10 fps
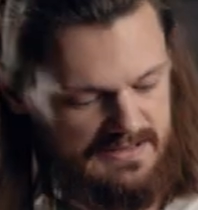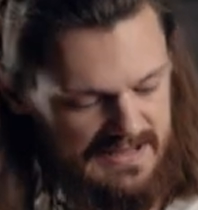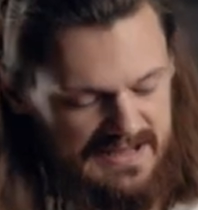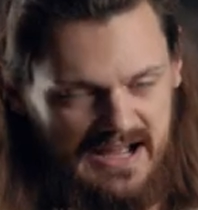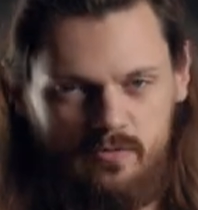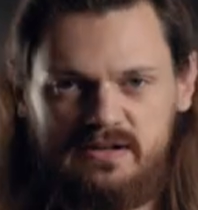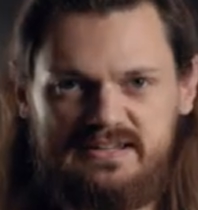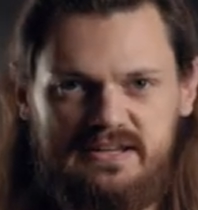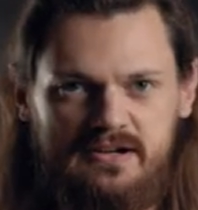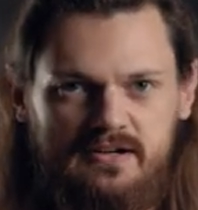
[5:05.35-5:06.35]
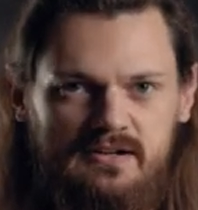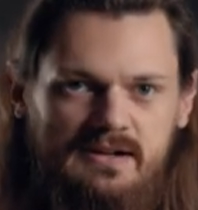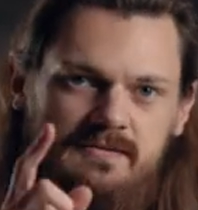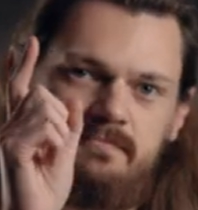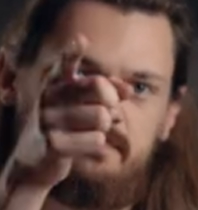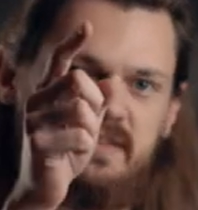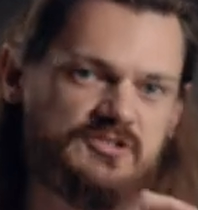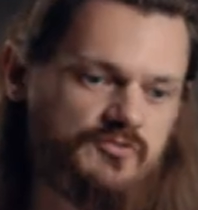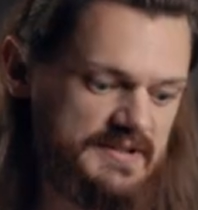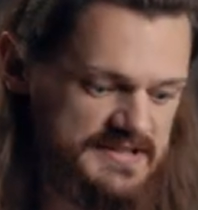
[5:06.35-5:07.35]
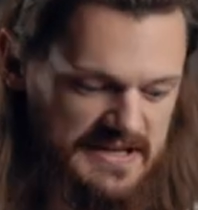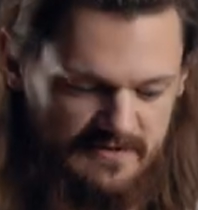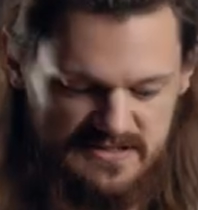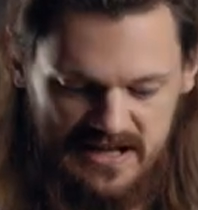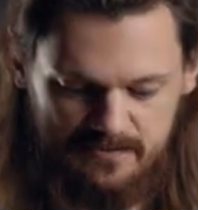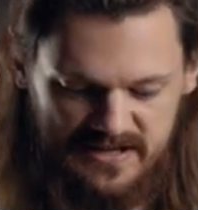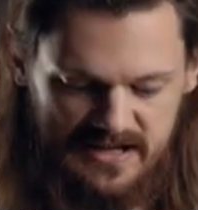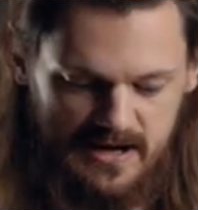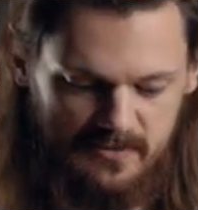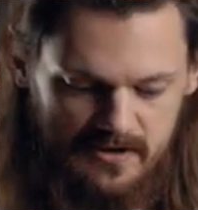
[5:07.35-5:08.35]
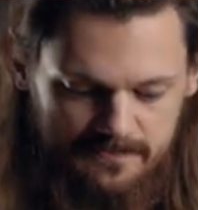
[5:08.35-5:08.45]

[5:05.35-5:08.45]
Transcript: I got one here. The receivers on my camera.